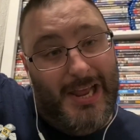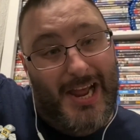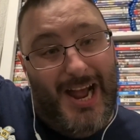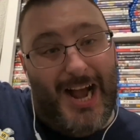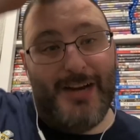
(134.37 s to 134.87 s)

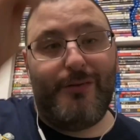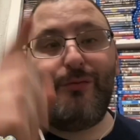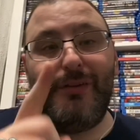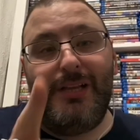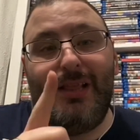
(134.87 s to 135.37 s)
I don't
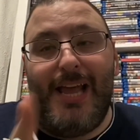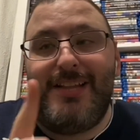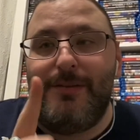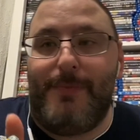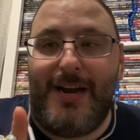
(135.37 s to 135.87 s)
really like
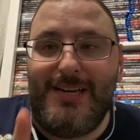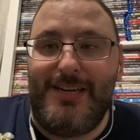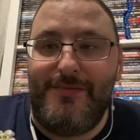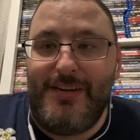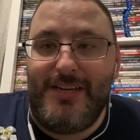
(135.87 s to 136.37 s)
to buy
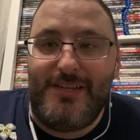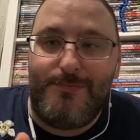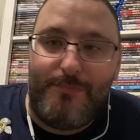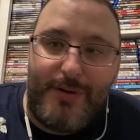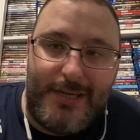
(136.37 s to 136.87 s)
DVDs,
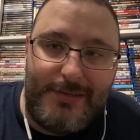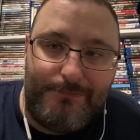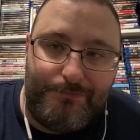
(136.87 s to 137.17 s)
but